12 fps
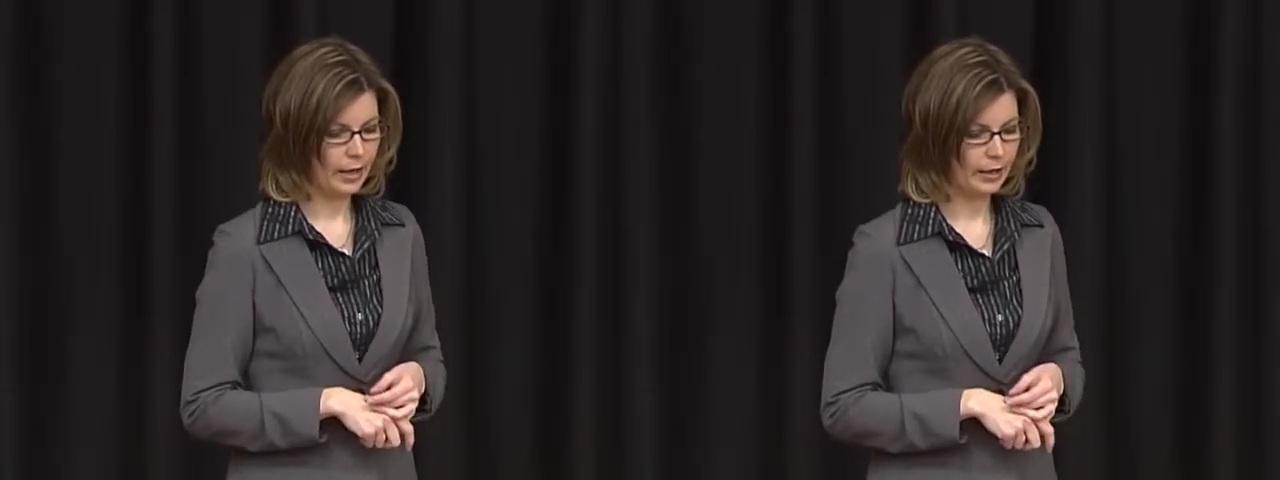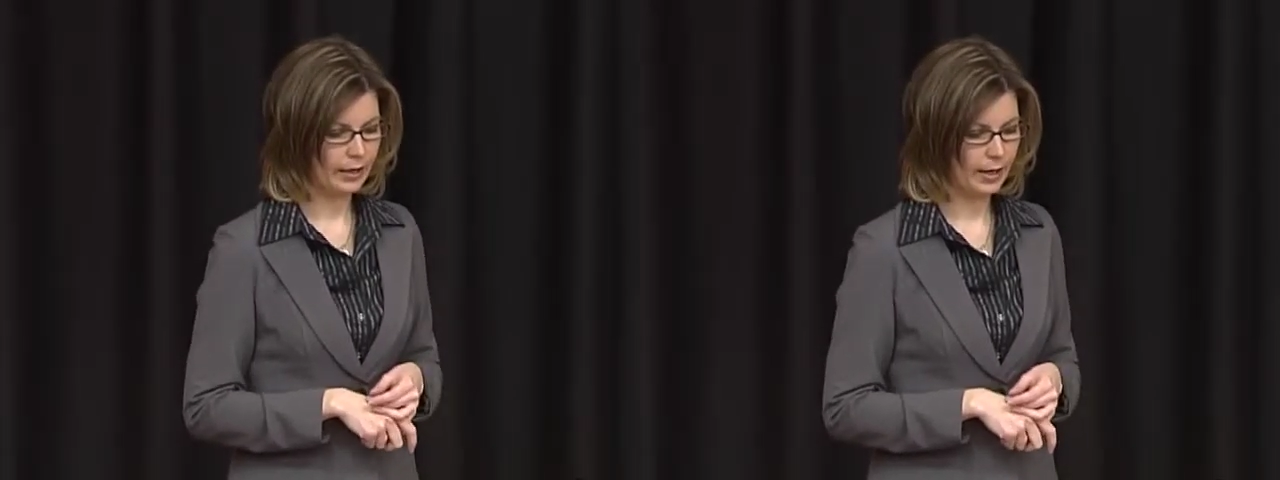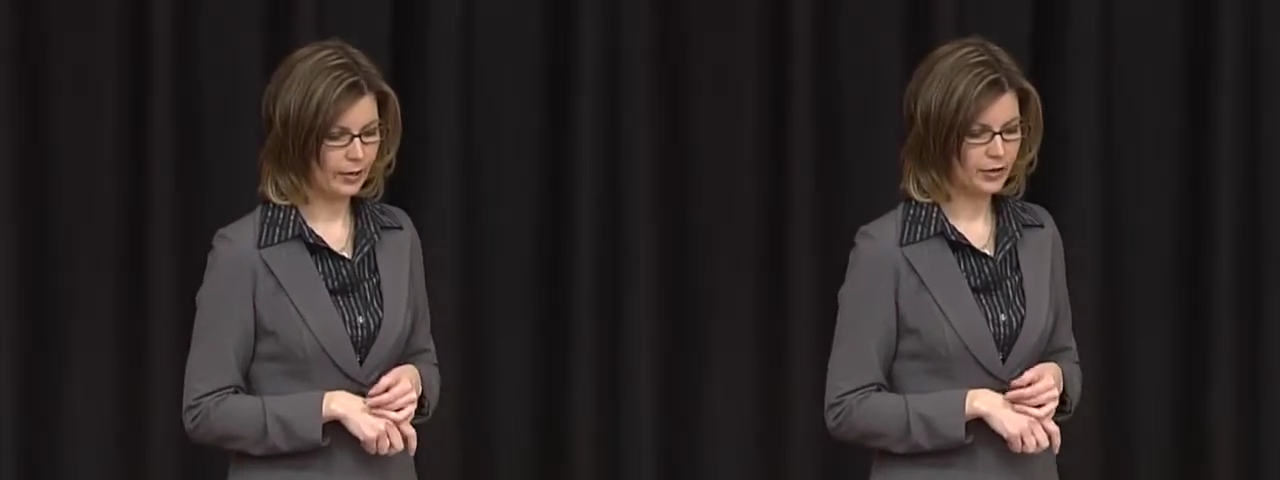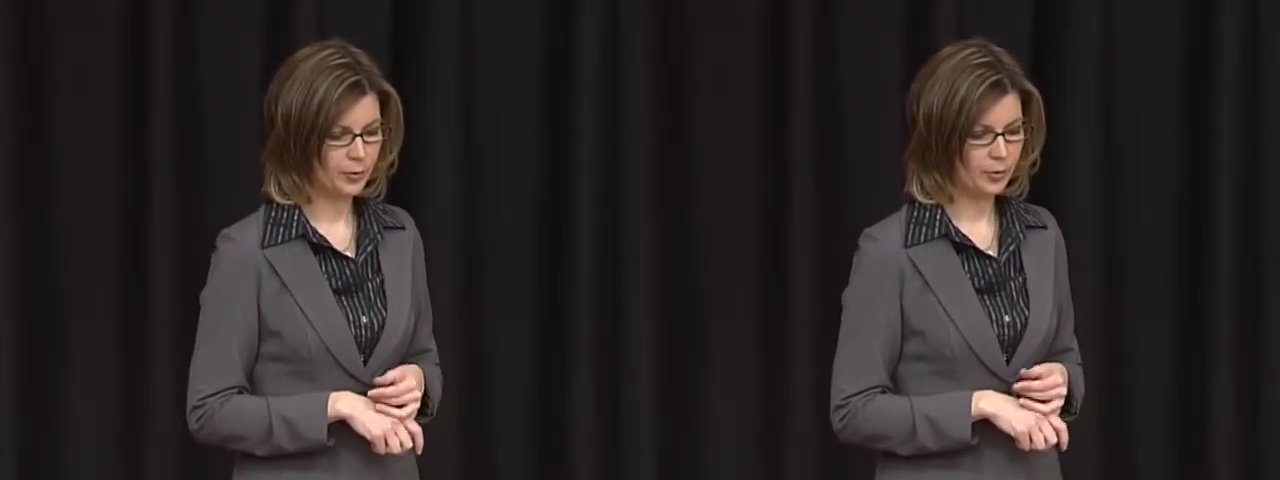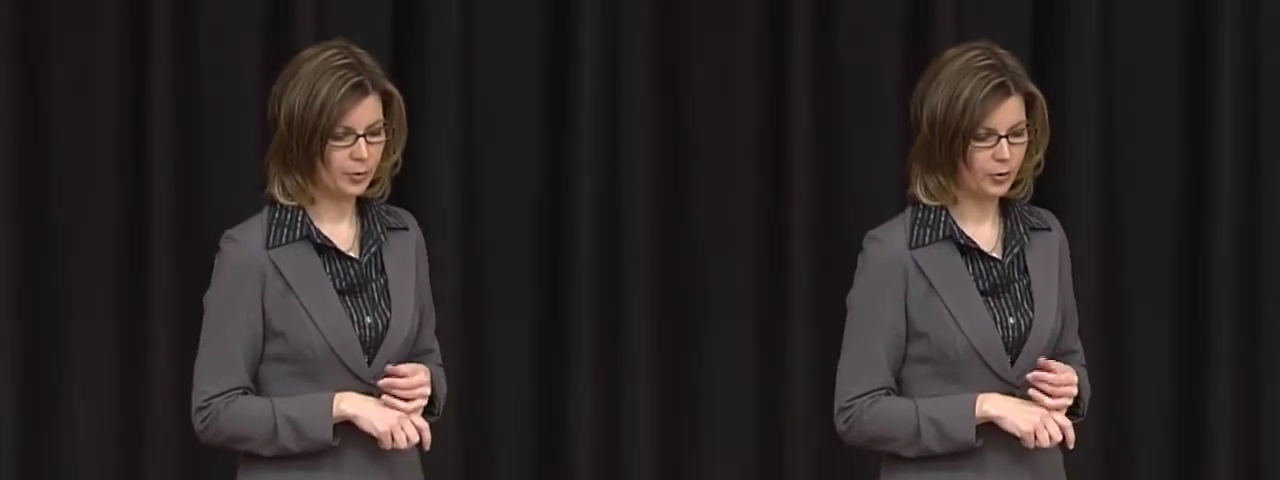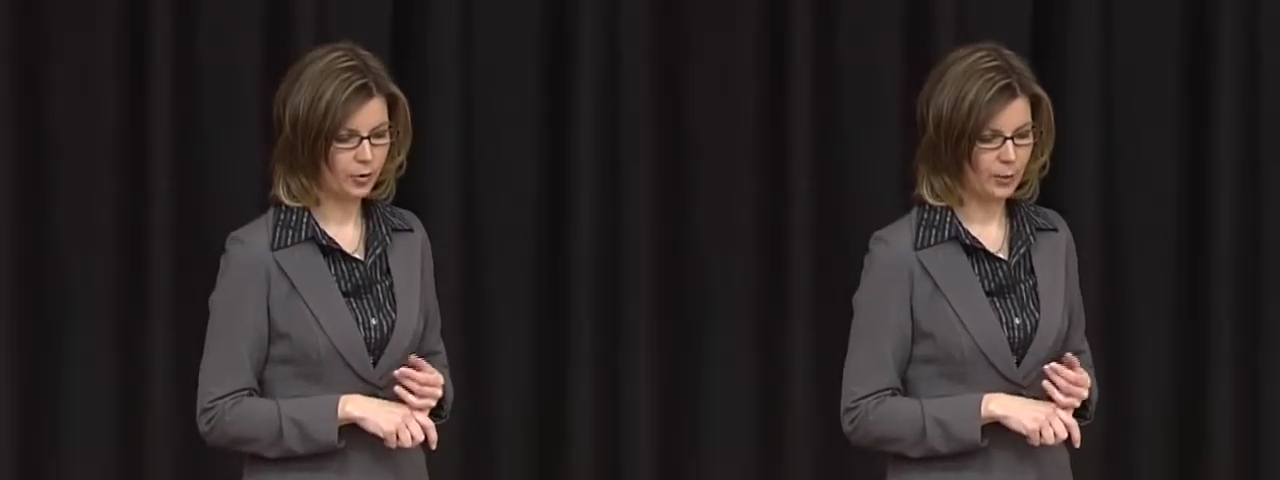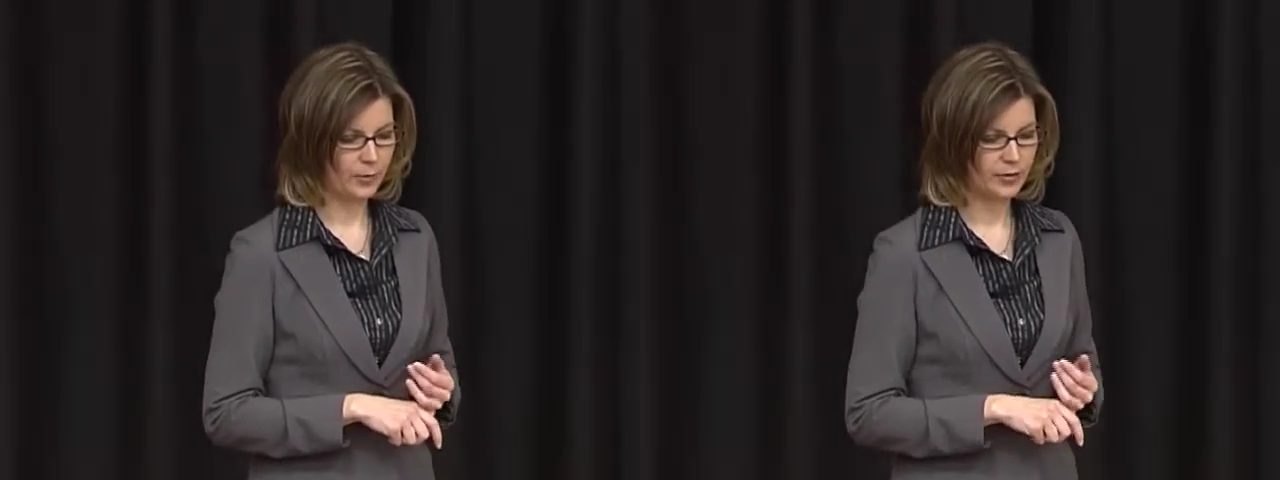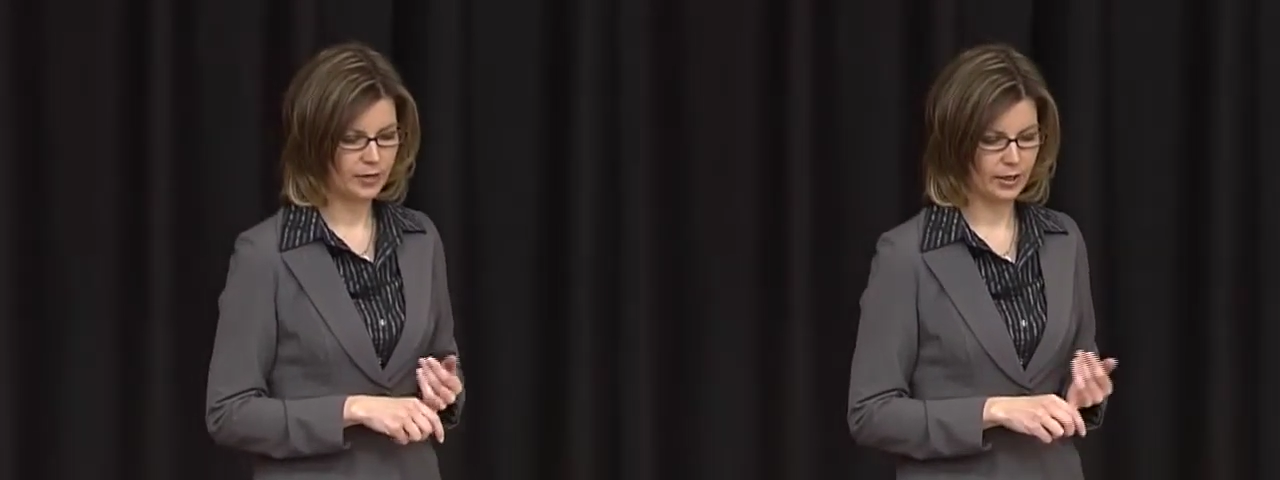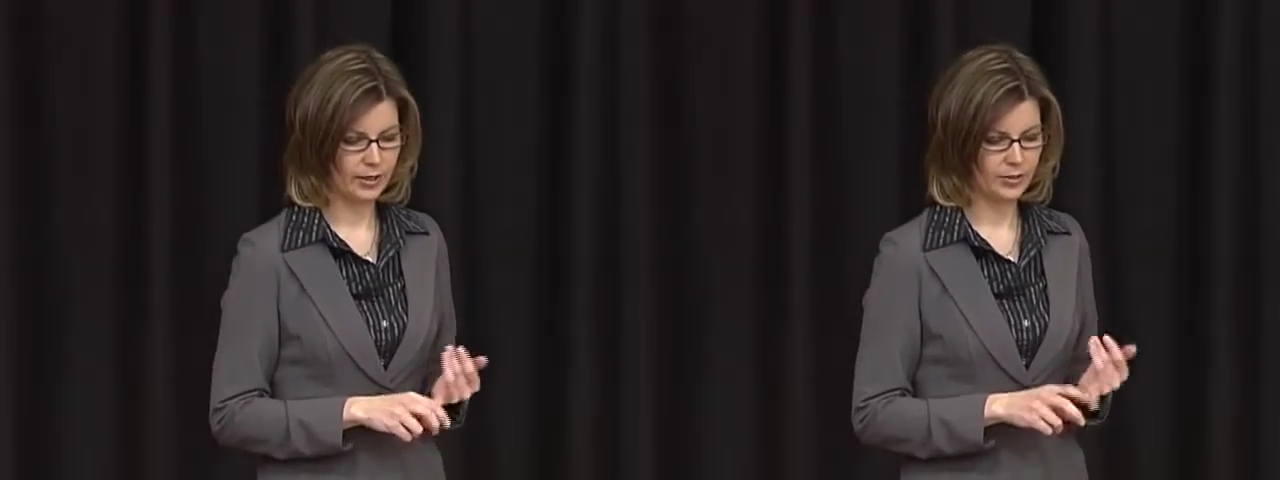in an eligible program of
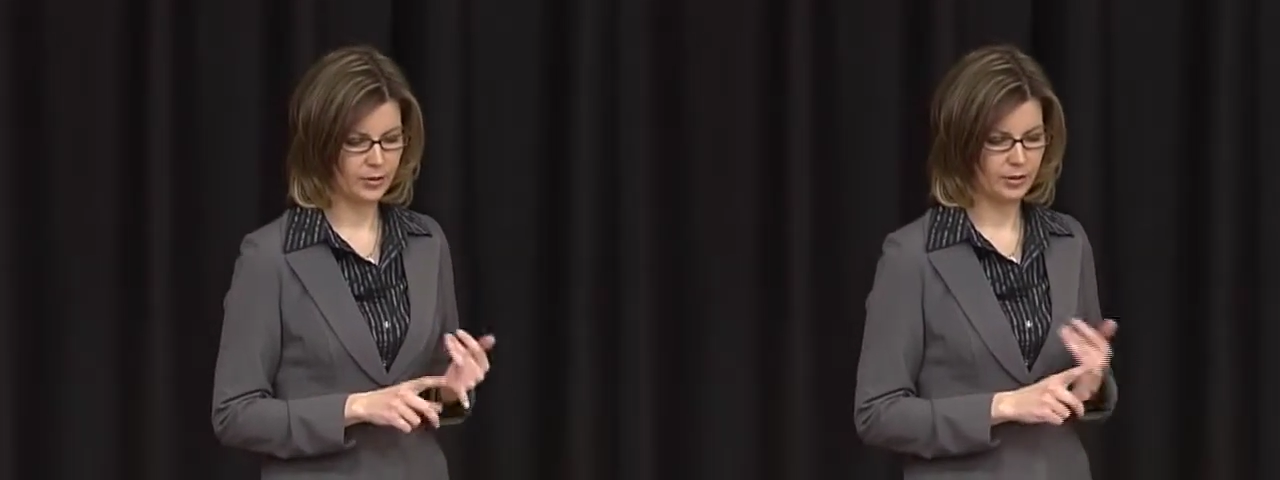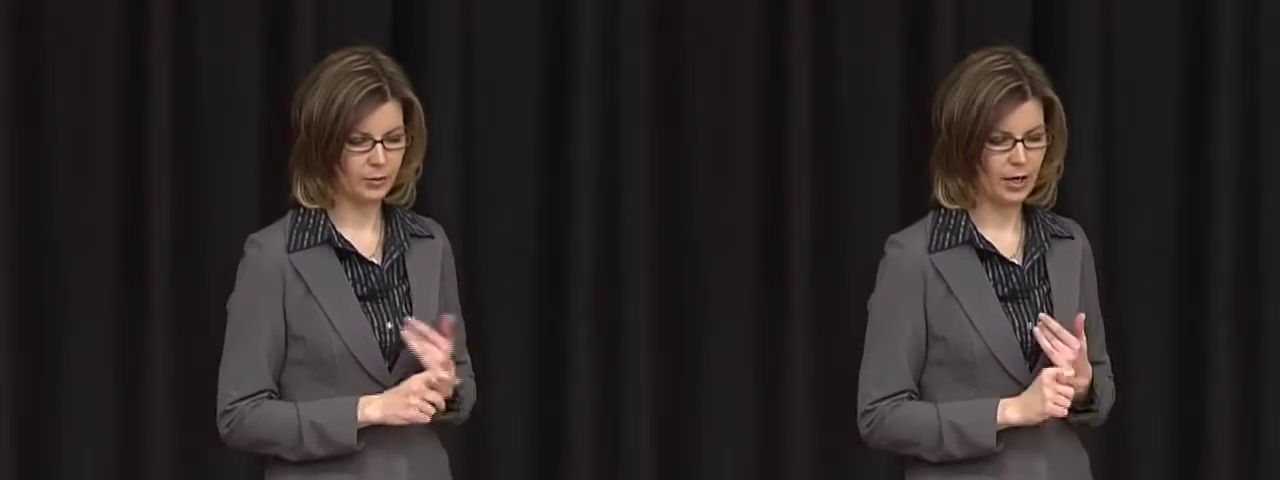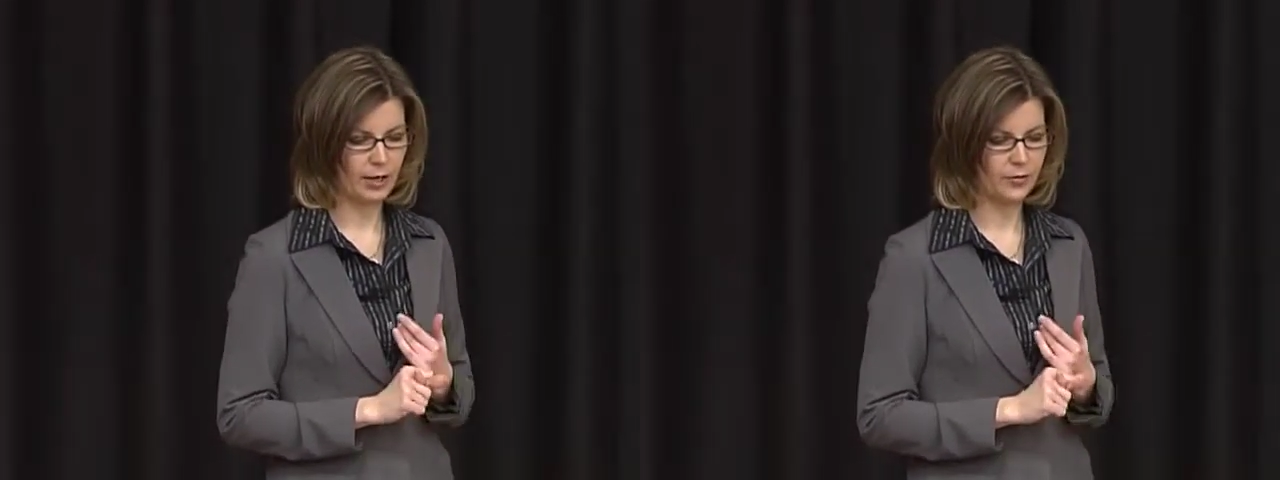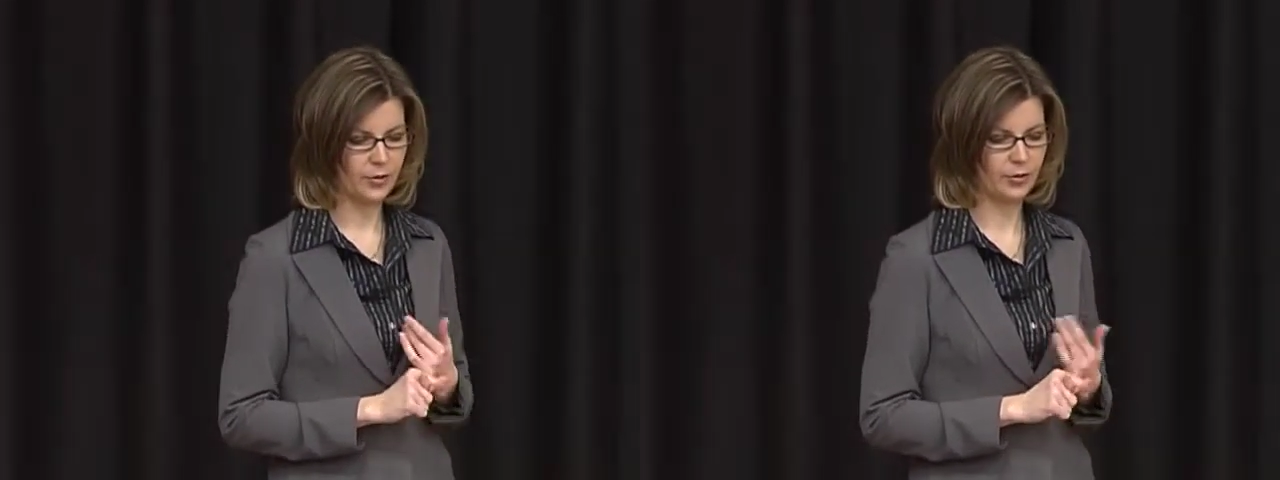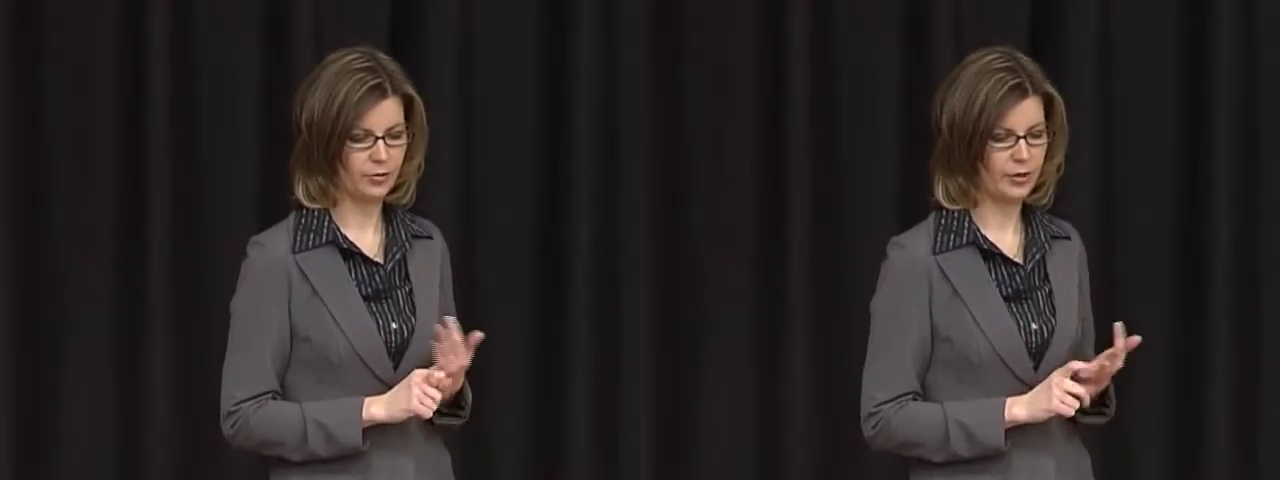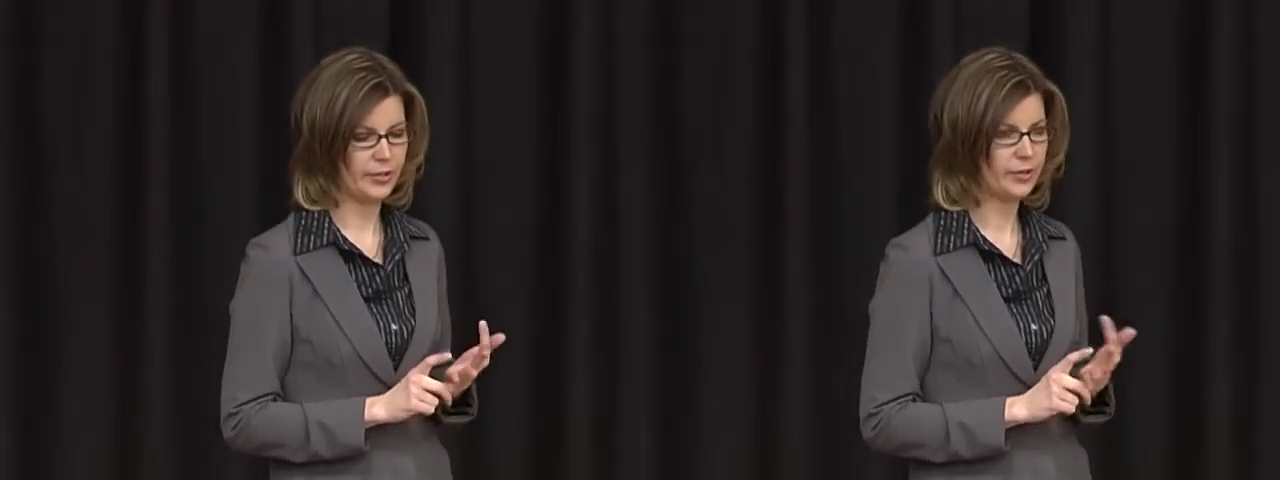study, so some kind of degree,